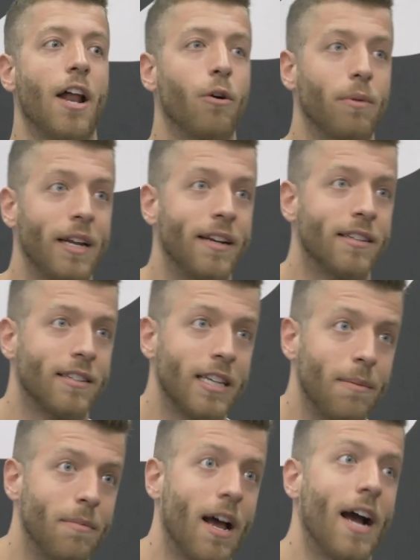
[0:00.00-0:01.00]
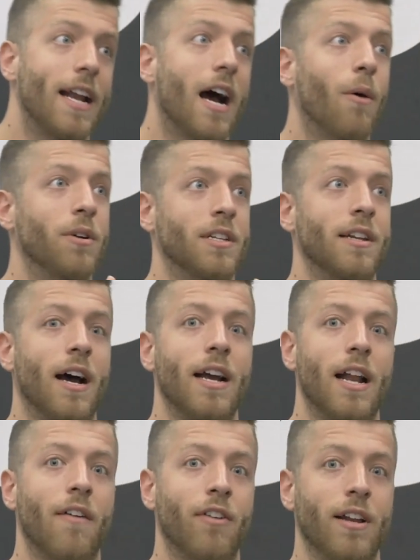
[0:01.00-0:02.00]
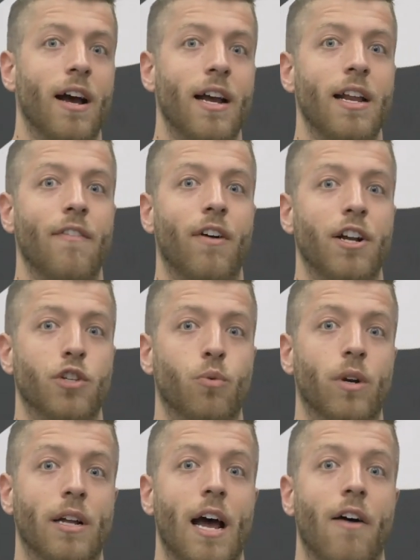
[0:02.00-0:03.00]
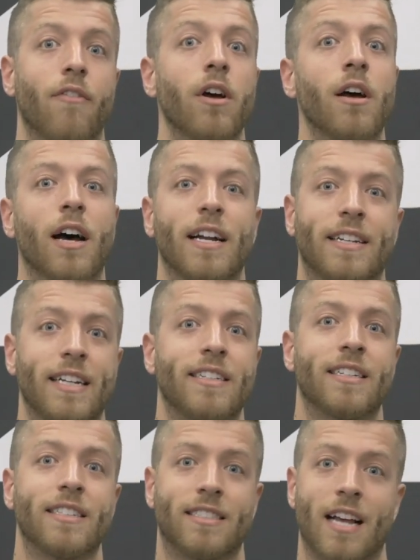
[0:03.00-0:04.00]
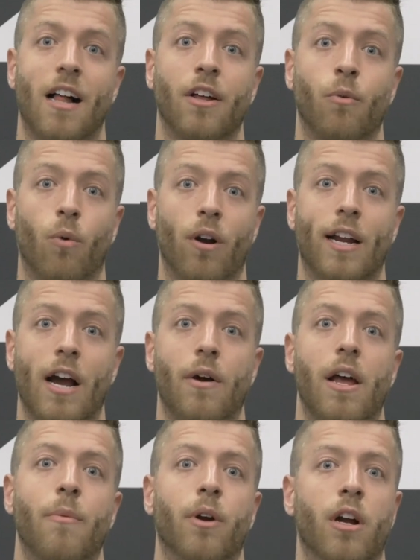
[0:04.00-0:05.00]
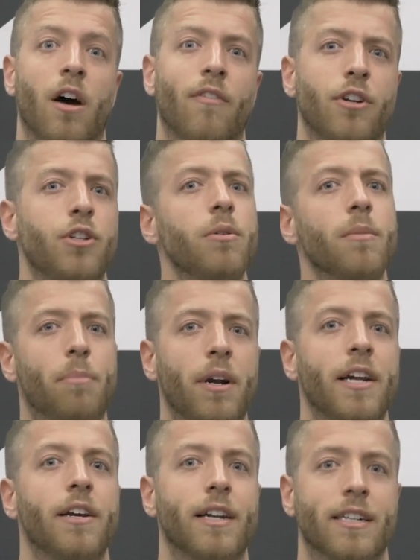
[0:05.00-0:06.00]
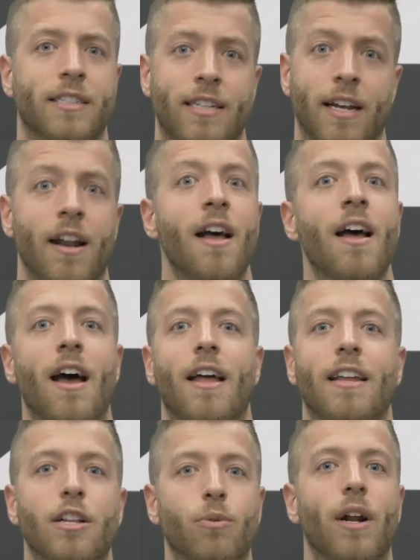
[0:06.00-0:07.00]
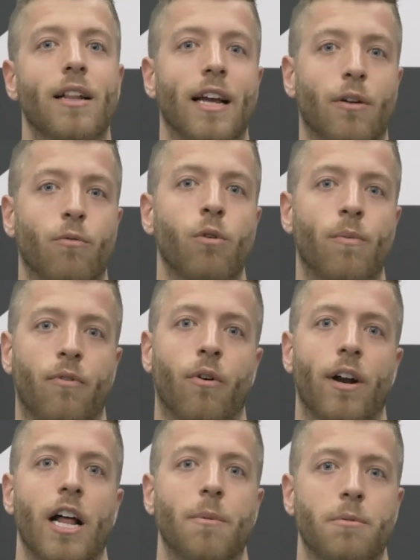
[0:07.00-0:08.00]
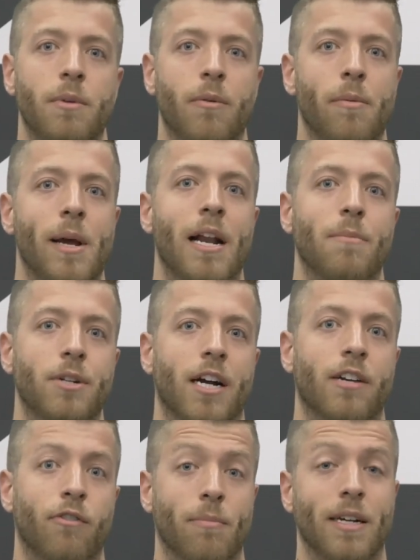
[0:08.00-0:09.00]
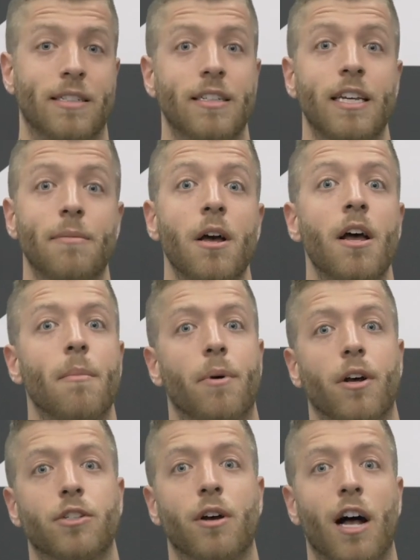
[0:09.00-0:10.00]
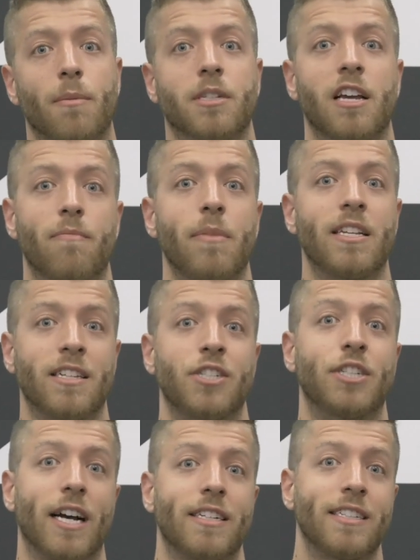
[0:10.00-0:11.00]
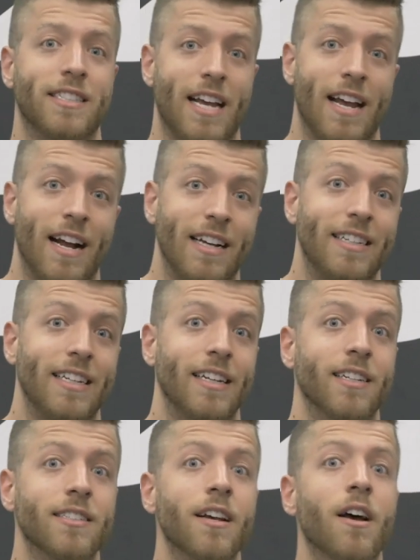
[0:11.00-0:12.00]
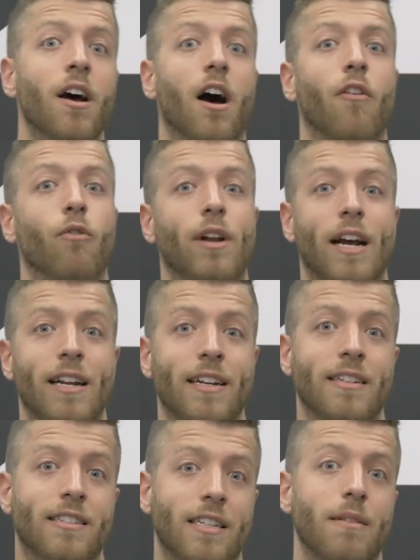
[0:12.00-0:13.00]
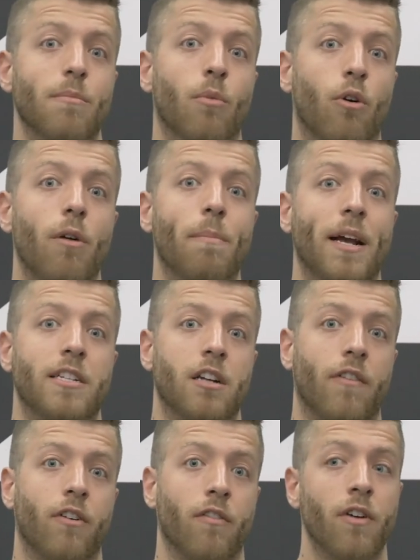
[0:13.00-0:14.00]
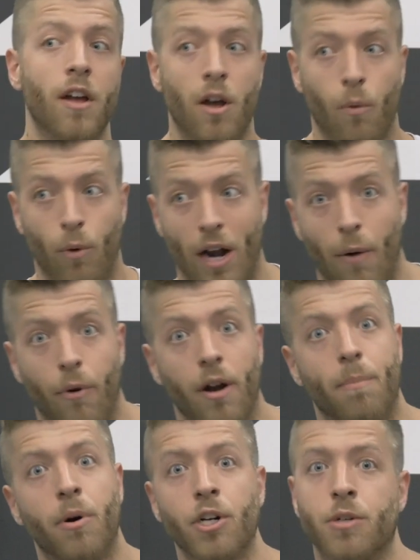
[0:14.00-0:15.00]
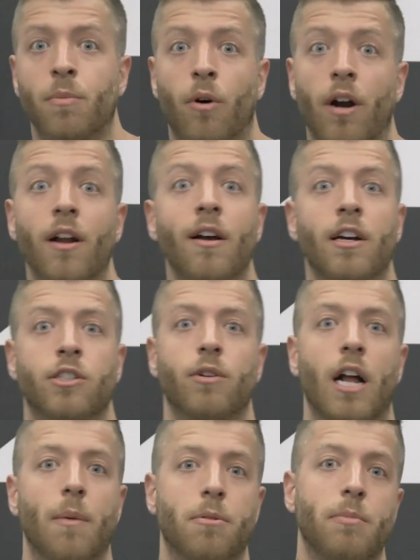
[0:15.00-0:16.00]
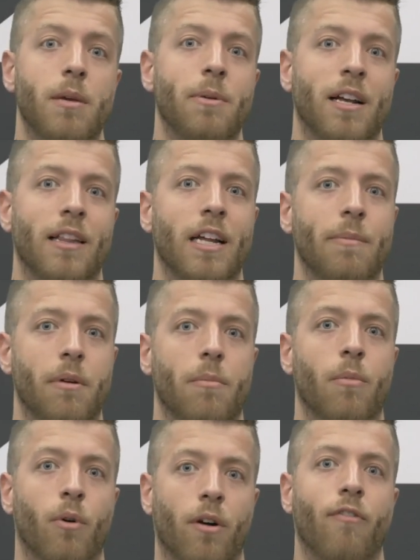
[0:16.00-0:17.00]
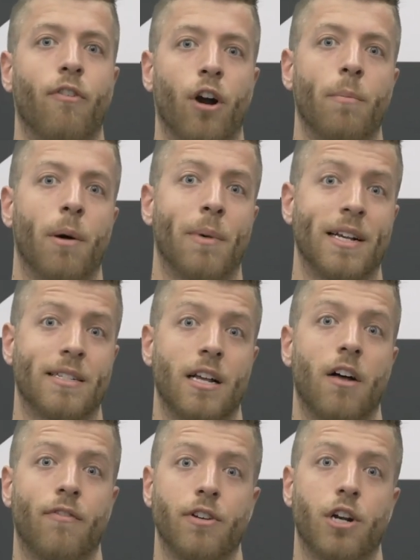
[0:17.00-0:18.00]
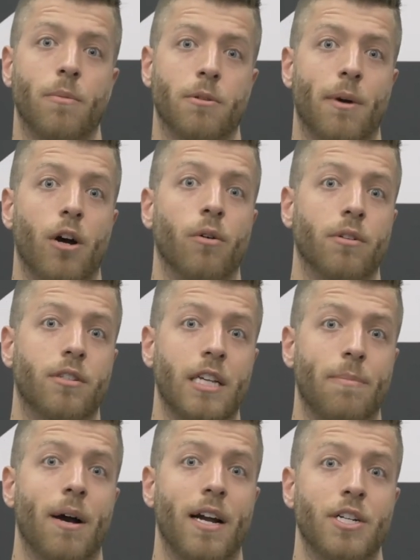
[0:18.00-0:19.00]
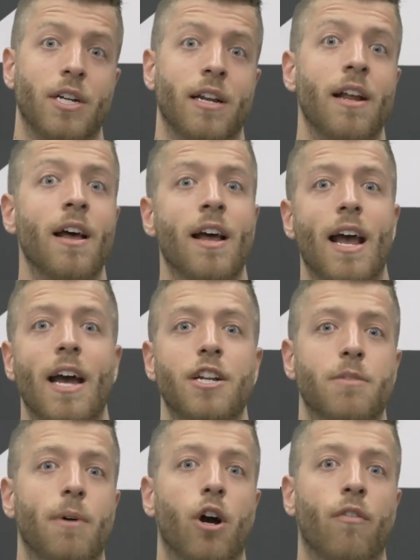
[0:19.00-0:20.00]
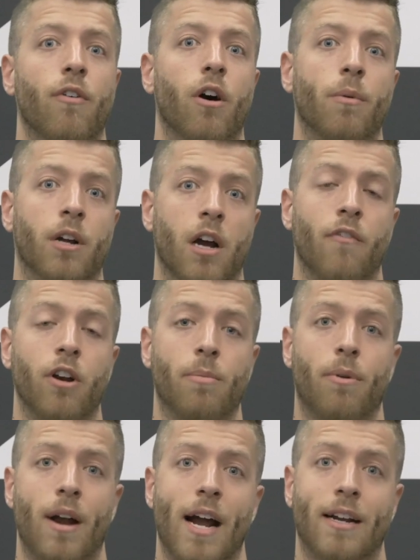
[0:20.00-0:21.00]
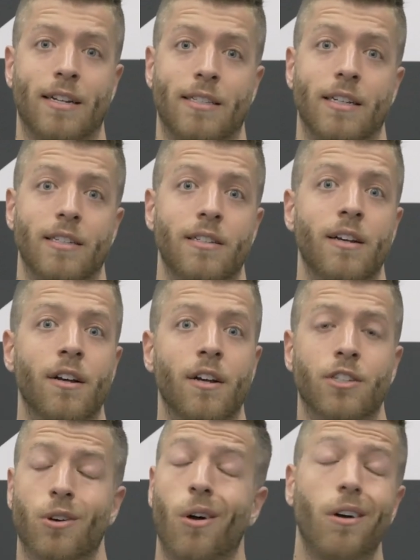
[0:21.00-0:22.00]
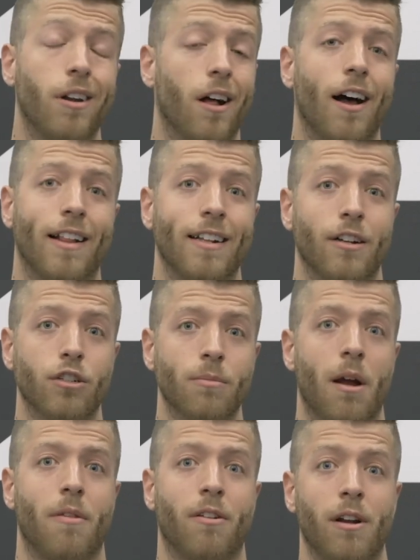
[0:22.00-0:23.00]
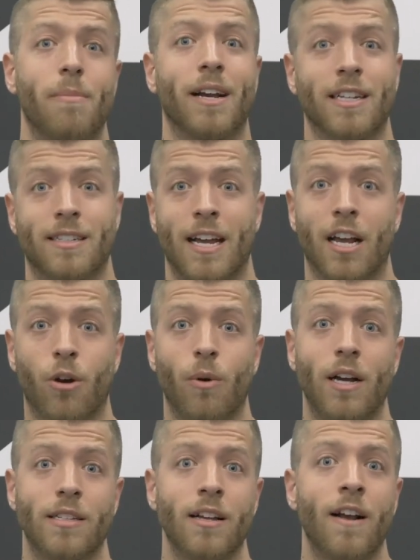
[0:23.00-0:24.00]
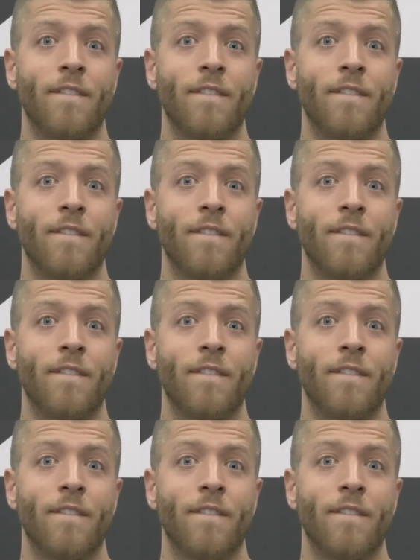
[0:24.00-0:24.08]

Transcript: I don't need to sleep nine hours a night every night if I just want to have a decent solid workout and recover to a pretty good extent. And that's what I like Whoop for. It helps me remain objective with my sleep, but also helps give me suggestions suggestions and ideas of when I need to sleep more based off of when I want to push more. So it helps me be a little bit more firm on myself in terms of my own sleep hygiene and just my overall recovery practices. So all in all, I think those are my three biggest takeaways.